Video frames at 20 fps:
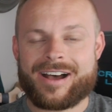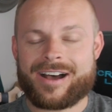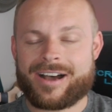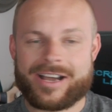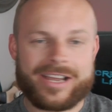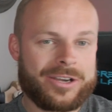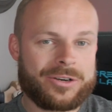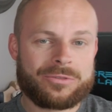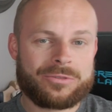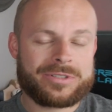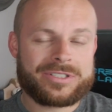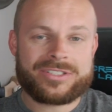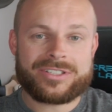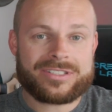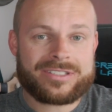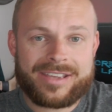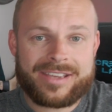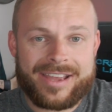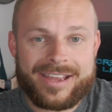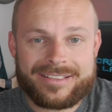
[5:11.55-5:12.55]
I always
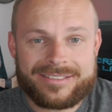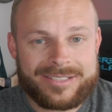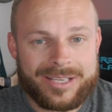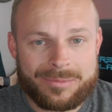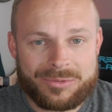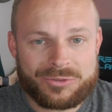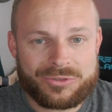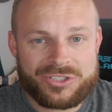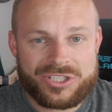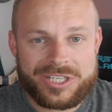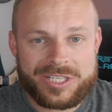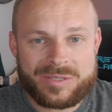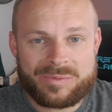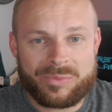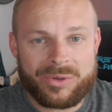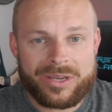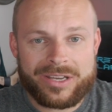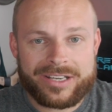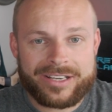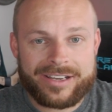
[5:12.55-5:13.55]
just get a double
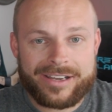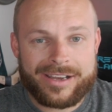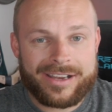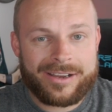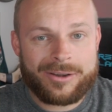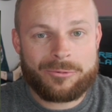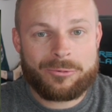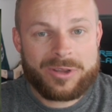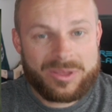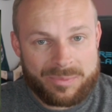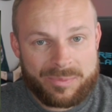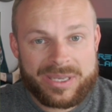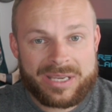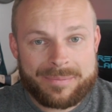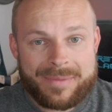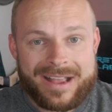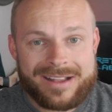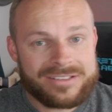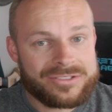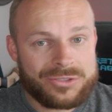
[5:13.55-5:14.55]
cheeseburger with Big
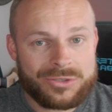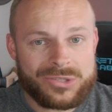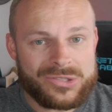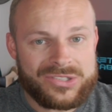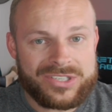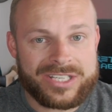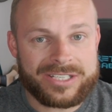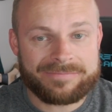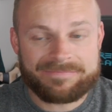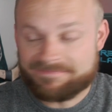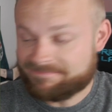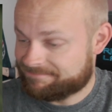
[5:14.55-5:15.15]
Mac sauce in.